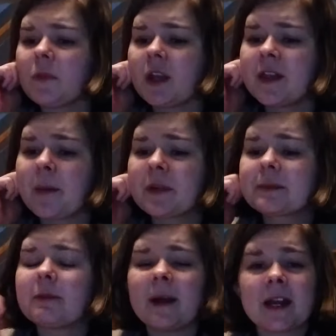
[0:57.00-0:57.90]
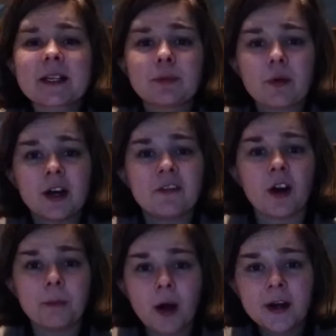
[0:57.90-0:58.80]
And that brings me to my next point of
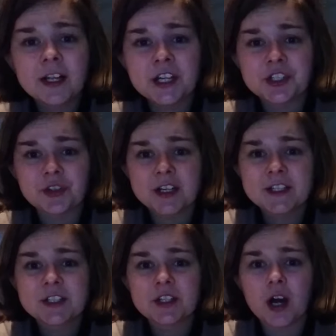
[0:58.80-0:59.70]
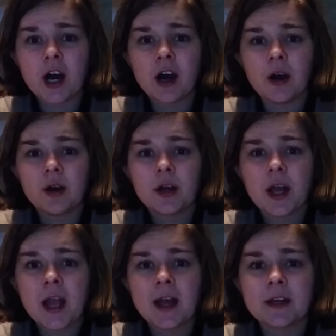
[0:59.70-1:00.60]
harmonic interest.
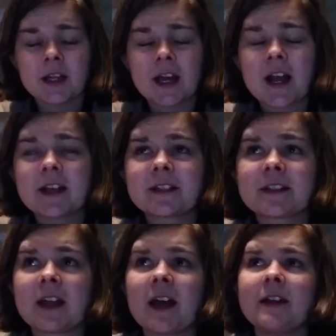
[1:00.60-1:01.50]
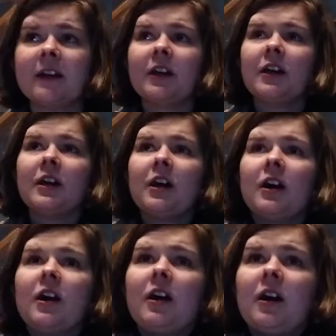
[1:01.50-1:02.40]
And like I said,
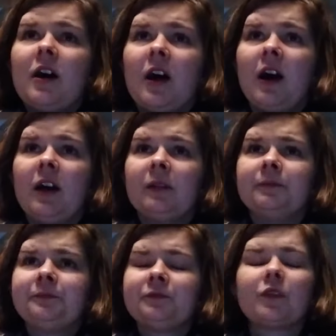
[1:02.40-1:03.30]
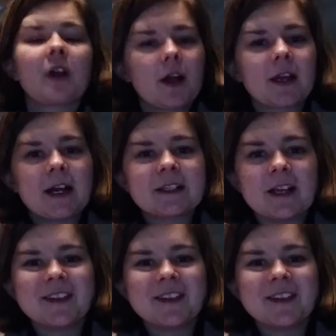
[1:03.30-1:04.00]
well, not like I said,